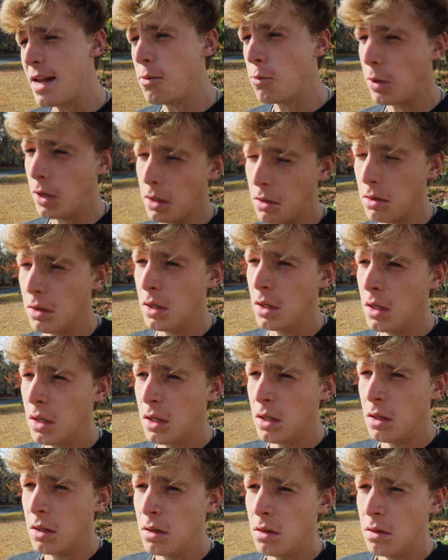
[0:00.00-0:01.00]
well,
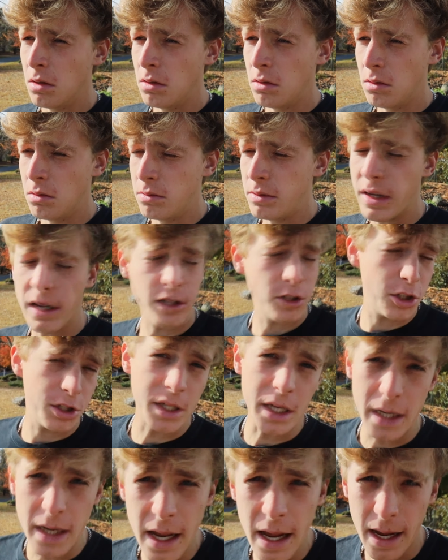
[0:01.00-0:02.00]
not just
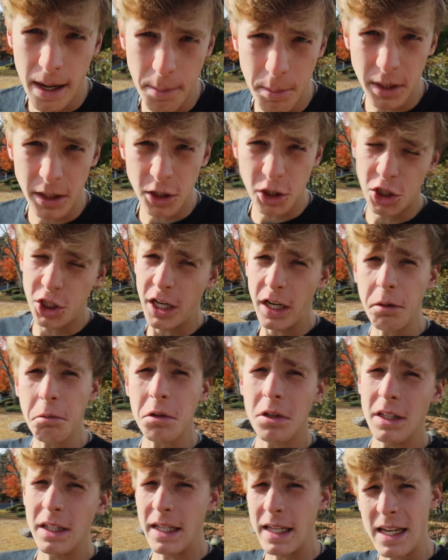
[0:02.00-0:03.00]
today, but
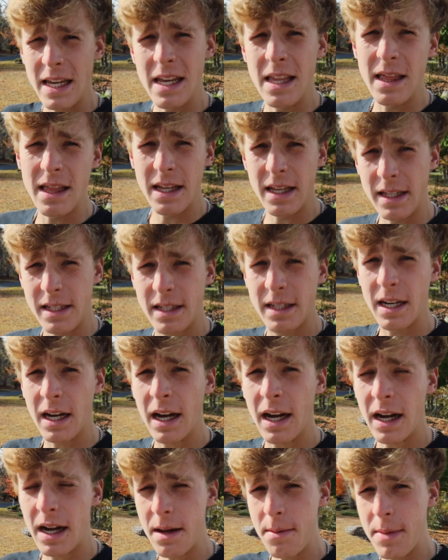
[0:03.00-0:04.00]
generally in this
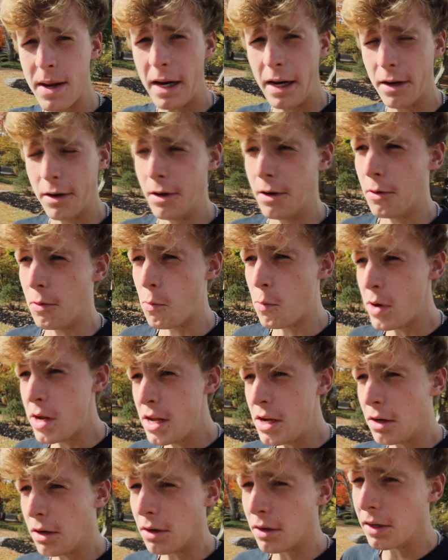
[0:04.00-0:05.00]
time era,
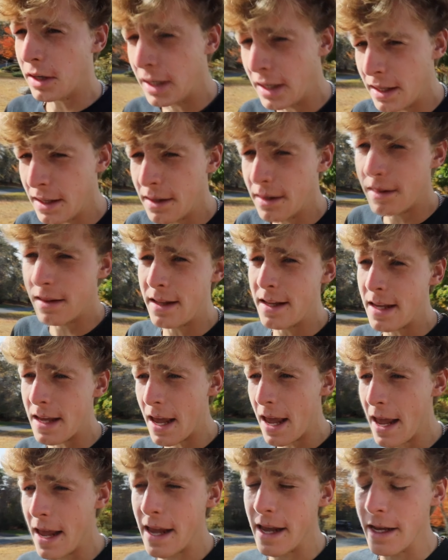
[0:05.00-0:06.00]
we are in the
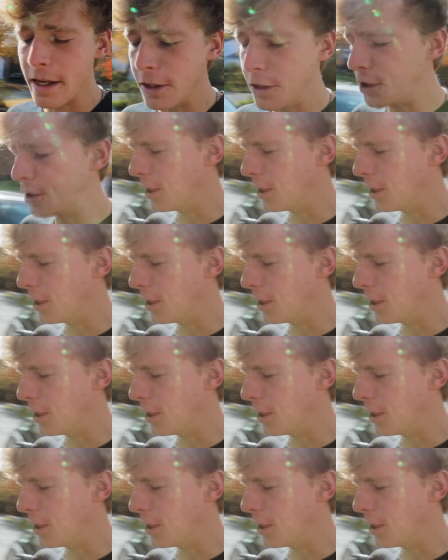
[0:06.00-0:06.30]
age